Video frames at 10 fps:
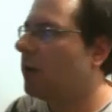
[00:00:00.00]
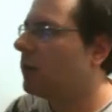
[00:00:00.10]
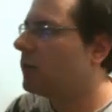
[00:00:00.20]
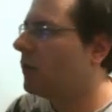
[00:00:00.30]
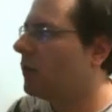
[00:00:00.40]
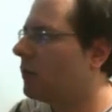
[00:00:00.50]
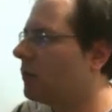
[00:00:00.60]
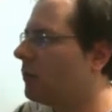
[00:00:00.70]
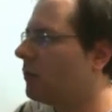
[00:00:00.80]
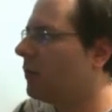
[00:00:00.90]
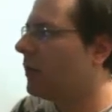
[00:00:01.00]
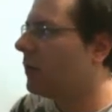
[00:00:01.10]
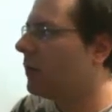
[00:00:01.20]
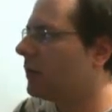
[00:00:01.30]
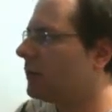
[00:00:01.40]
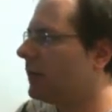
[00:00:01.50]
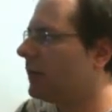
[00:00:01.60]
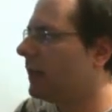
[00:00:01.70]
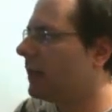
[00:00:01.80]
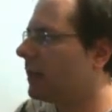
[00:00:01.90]
So we want to
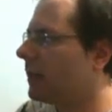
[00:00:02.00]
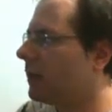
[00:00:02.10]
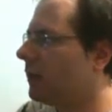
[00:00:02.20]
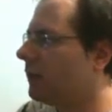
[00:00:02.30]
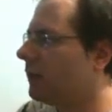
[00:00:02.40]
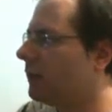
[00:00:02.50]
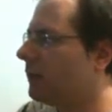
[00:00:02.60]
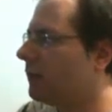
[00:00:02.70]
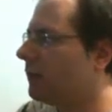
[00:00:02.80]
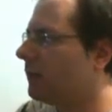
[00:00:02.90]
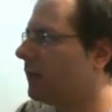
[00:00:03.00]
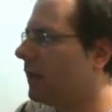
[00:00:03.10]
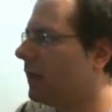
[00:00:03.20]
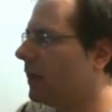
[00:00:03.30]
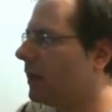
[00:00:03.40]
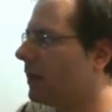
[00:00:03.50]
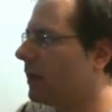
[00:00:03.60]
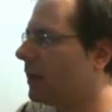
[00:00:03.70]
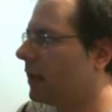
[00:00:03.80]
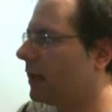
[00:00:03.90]
take care of the
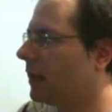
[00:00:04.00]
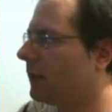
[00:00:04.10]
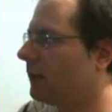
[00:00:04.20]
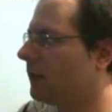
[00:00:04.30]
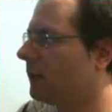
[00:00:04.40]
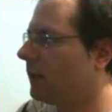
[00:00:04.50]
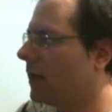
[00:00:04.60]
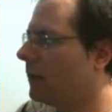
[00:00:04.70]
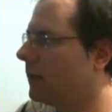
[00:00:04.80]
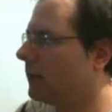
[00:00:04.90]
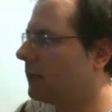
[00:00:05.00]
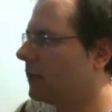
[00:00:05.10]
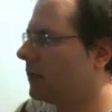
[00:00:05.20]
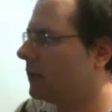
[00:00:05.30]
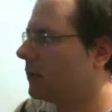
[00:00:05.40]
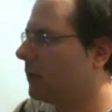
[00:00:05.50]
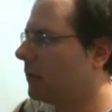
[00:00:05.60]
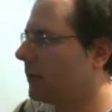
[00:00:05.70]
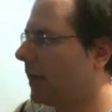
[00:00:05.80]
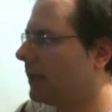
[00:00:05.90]
cutoff value. So
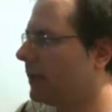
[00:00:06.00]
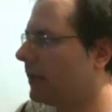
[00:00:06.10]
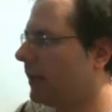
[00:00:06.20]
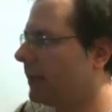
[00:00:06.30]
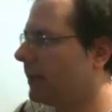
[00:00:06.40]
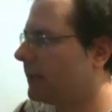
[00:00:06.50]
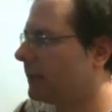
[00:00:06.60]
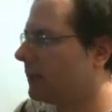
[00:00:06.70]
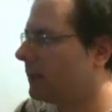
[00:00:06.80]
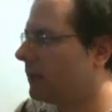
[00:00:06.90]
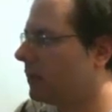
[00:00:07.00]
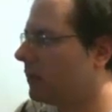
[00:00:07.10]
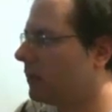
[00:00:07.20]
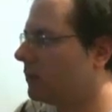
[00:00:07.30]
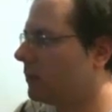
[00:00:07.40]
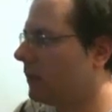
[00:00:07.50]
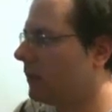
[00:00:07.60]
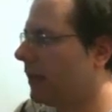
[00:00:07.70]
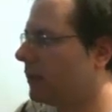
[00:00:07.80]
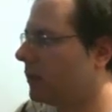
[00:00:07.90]
we right click it, go to
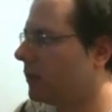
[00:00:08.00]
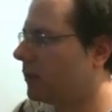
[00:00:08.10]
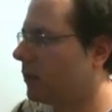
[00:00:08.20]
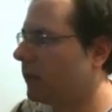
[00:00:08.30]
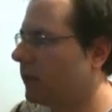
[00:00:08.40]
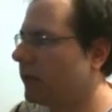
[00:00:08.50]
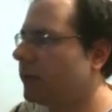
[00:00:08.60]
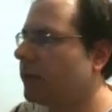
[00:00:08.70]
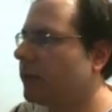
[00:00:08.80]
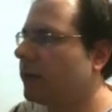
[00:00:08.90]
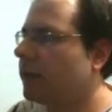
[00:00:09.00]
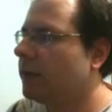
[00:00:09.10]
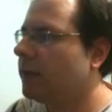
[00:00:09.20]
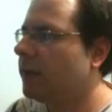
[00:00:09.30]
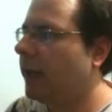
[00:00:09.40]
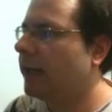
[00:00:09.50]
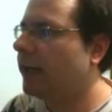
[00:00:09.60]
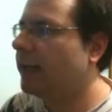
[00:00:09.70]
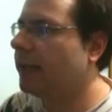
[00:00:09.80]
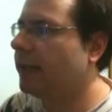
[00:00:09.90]
link to controller, select
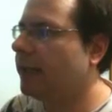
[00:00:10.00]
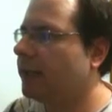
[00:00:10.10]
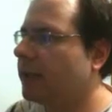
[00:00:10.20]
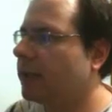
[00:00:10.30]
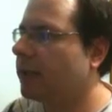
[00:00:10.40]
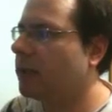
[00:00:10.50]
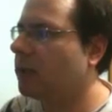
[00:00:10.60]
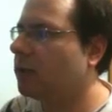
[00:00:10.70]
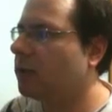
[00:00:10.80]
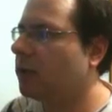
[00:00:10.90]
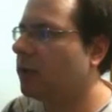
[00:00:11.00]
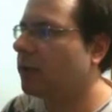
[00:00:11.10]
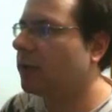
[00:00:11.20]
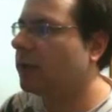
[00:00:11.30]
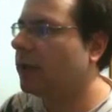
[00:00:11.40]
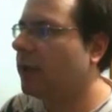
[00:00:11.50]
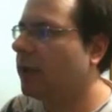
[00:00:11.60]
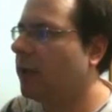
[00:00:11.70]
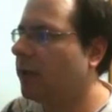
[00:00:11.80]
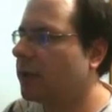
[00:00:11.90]
in internal controller
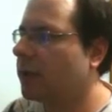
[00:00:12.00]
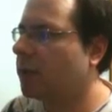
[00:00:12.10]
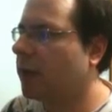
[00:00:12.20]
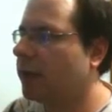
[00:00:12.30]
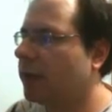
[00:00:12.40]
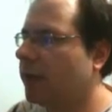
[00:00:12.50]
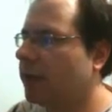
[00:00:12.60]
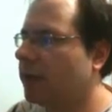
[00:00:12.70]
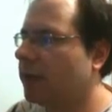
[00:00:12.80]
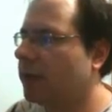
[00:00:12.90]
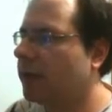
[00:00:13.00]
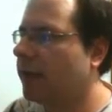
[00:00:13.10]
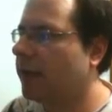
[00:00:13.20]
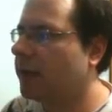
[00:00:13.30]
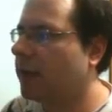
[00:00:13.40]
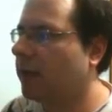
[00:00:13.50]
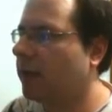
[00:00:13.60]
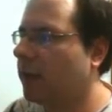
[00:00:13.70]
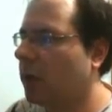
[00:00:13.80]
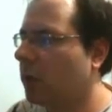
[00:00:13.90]
the first one that takes care of
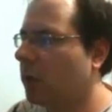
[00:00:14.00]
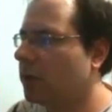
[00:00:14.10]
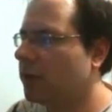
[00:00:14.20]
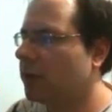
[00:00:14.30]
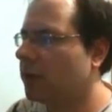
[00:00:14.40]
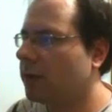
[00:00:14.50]
the notes.